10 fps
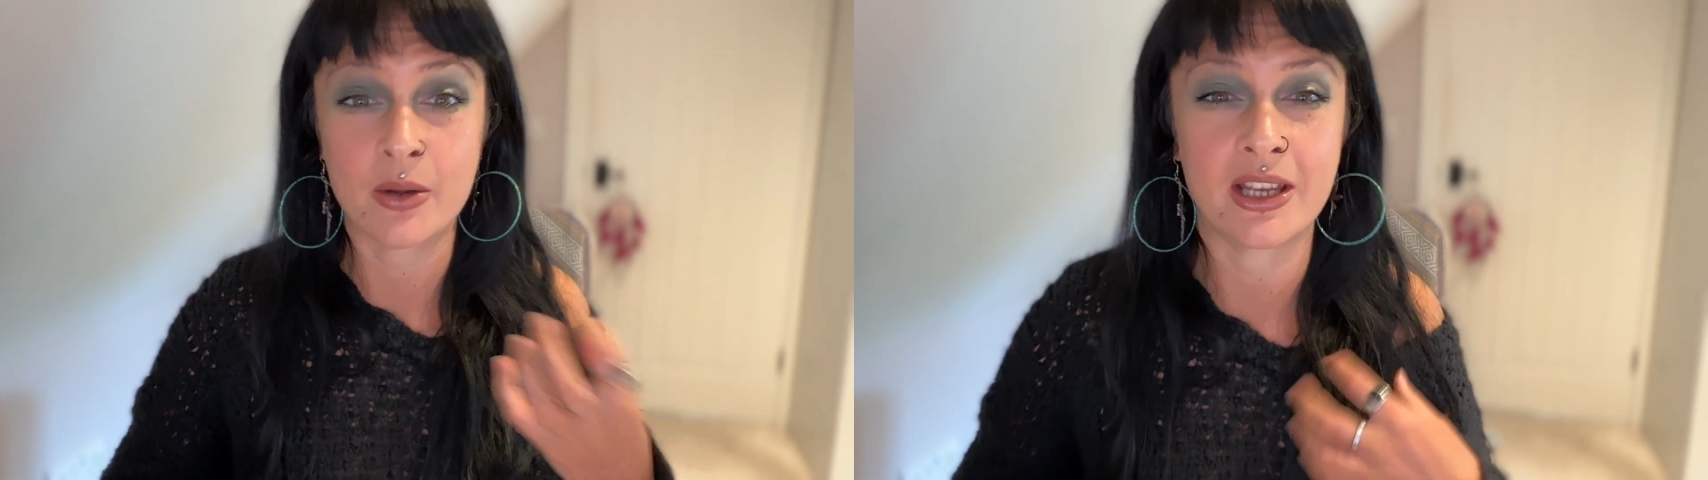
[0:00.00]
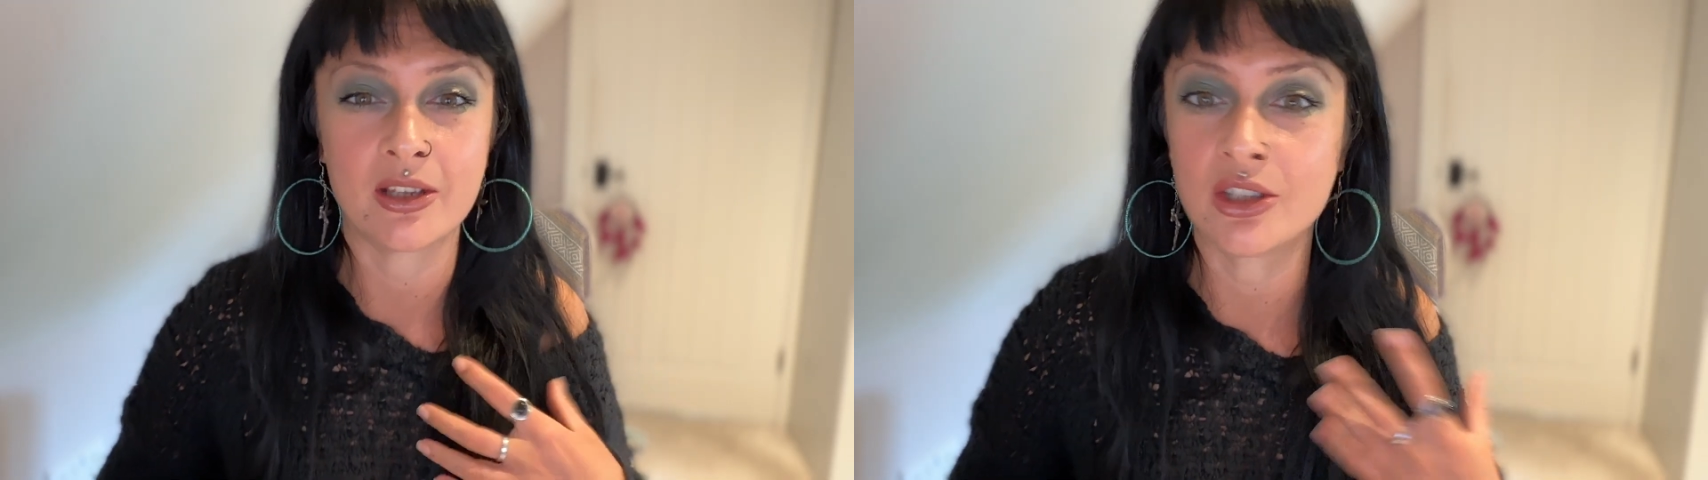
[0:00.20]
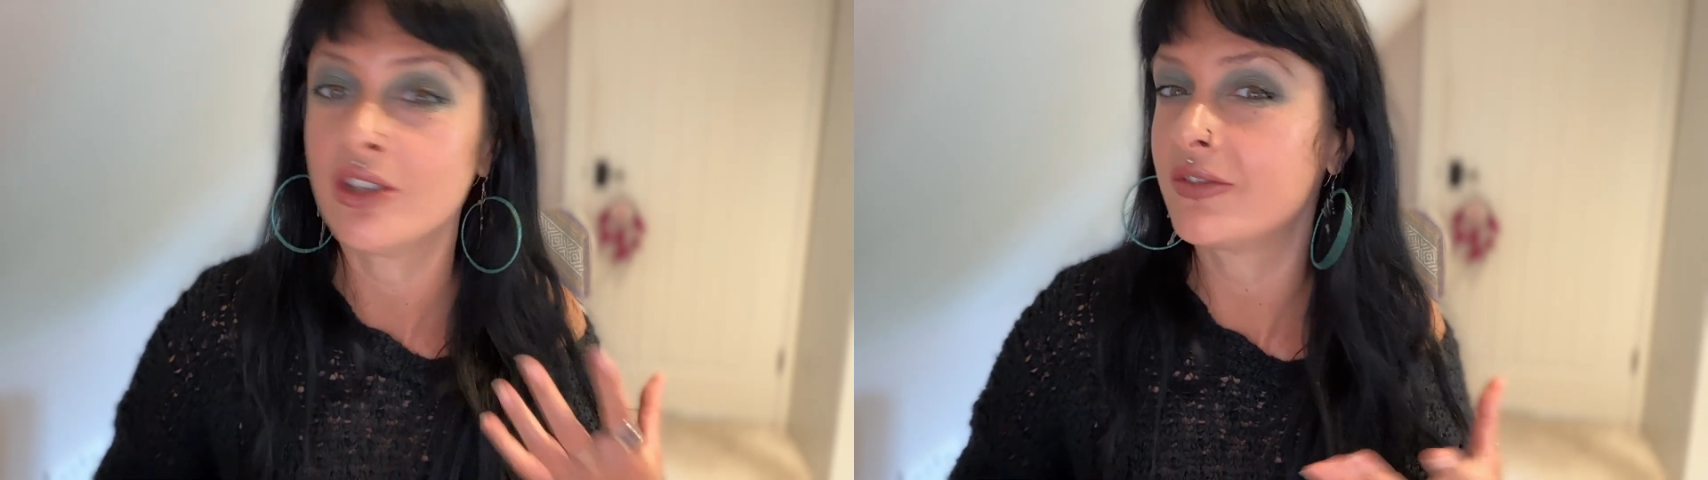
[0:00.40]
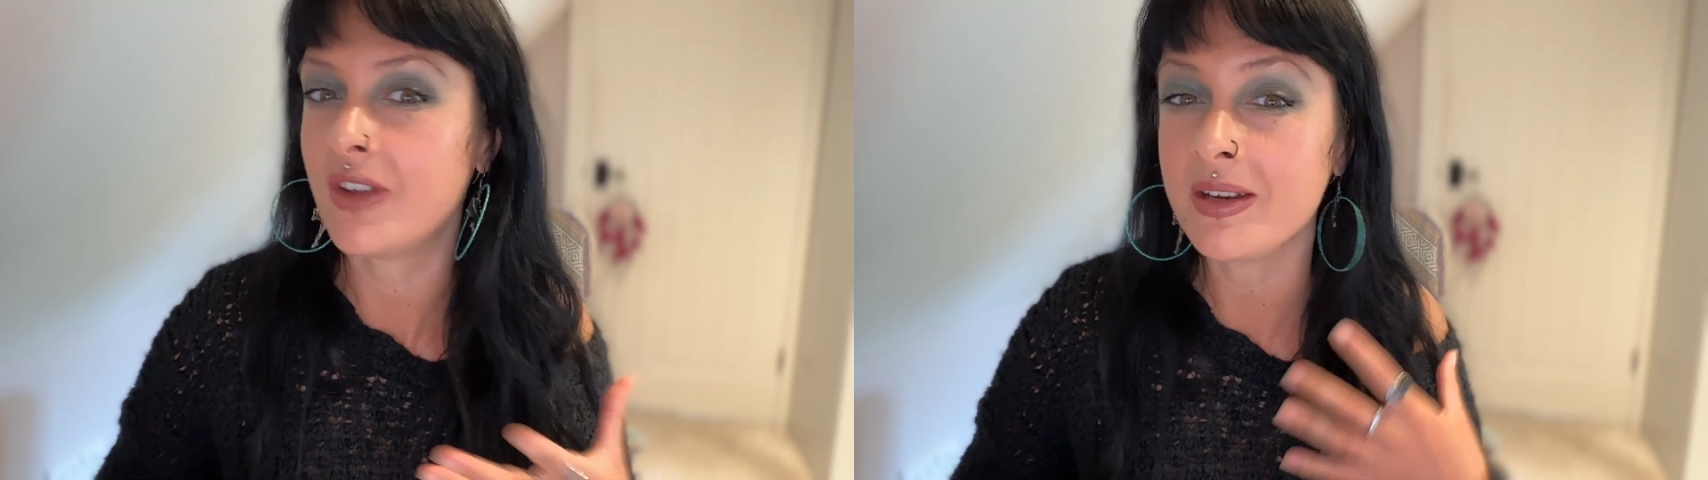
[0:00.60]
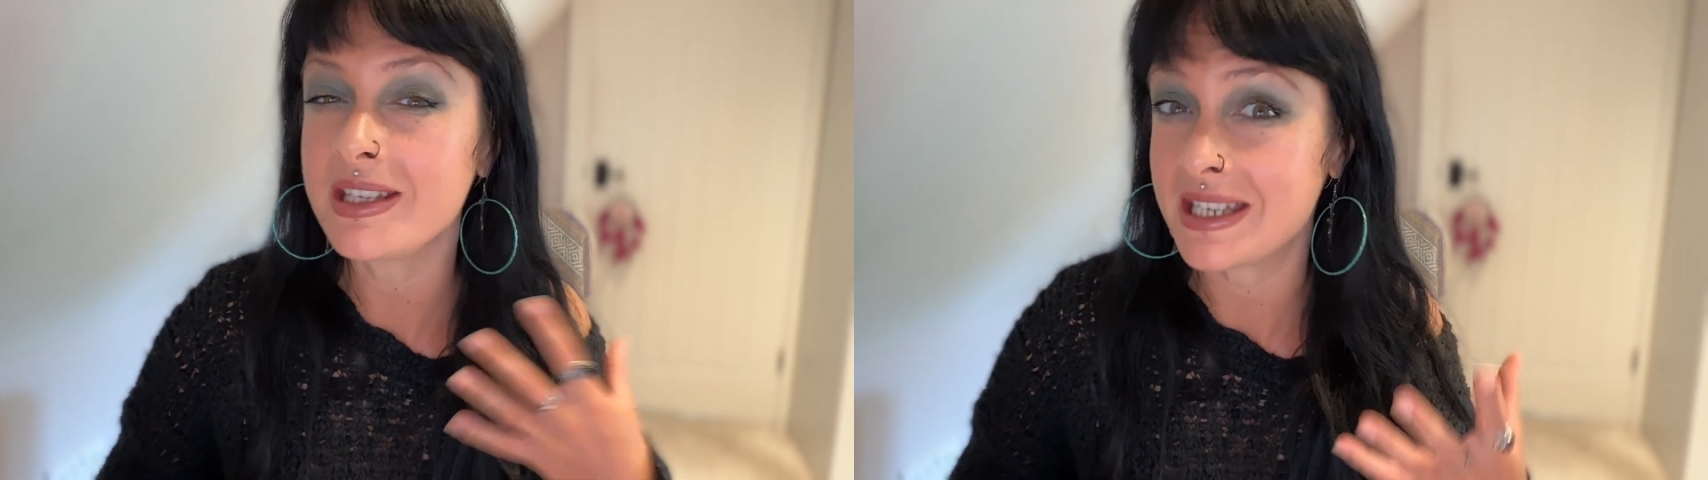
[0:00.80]
it could look
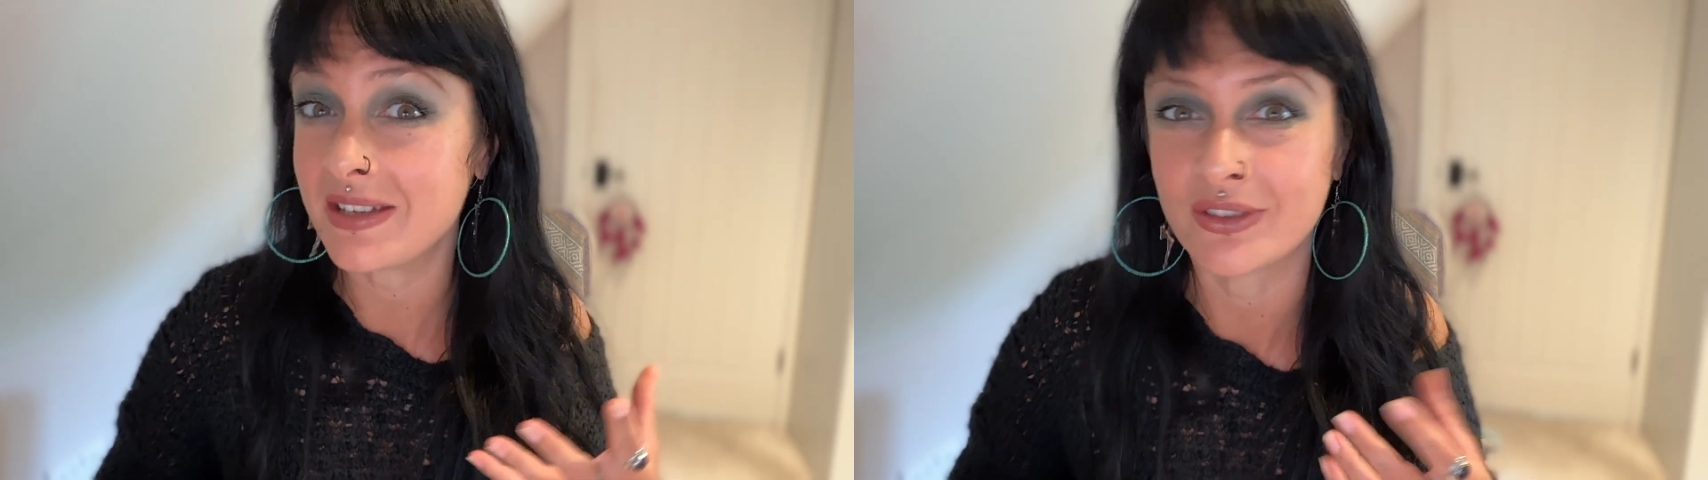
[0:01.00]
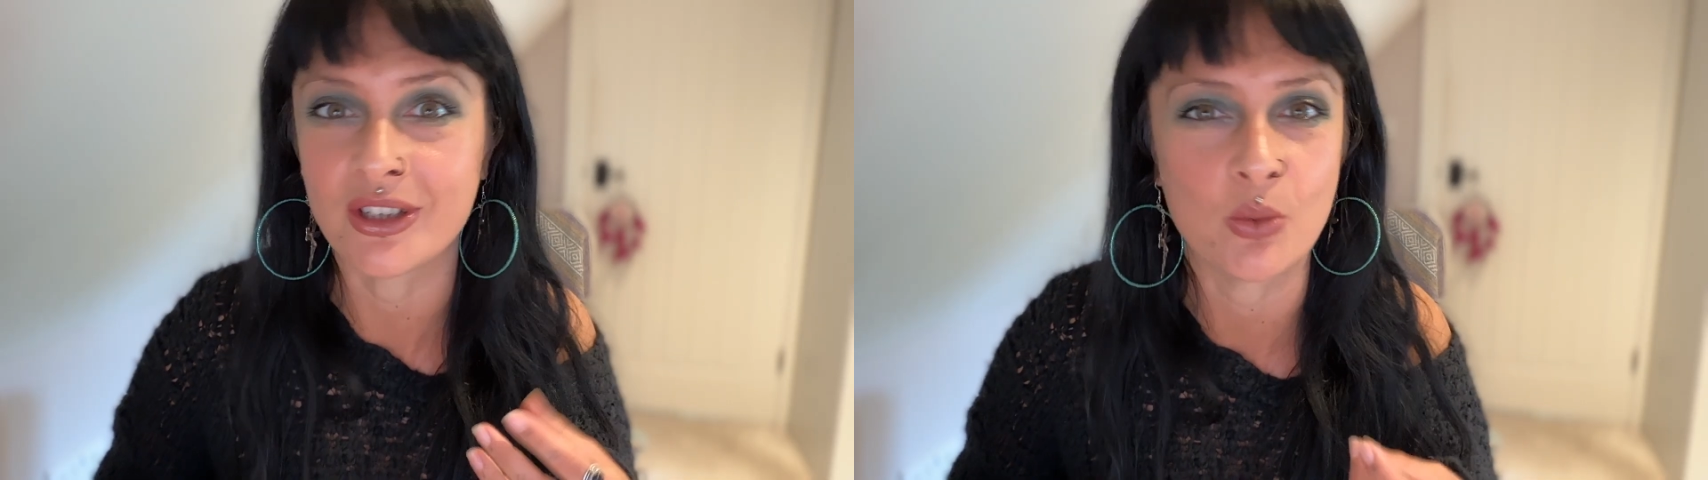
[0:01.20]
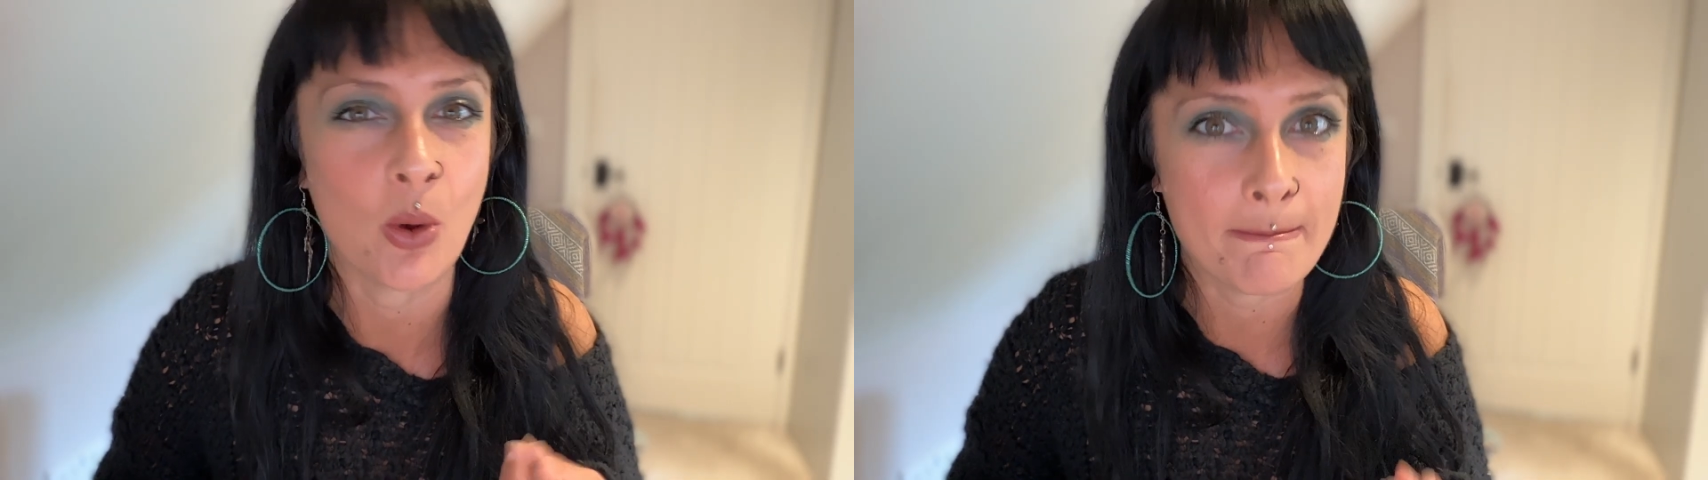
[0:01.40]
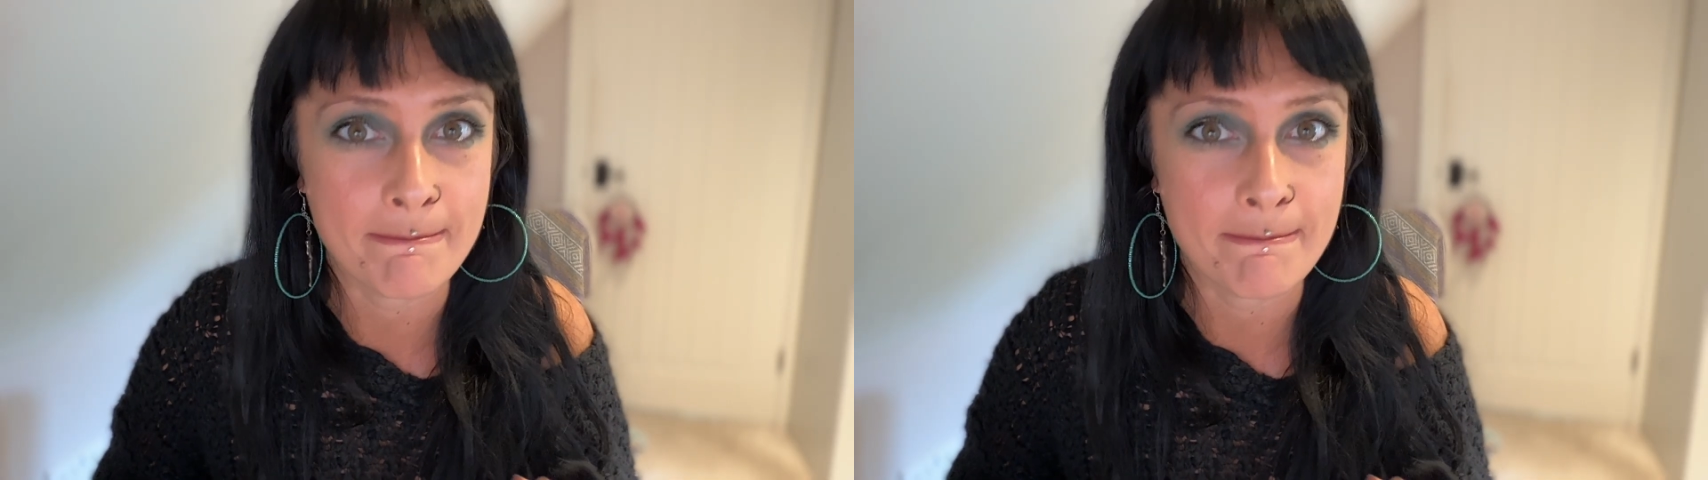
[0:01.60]
very different what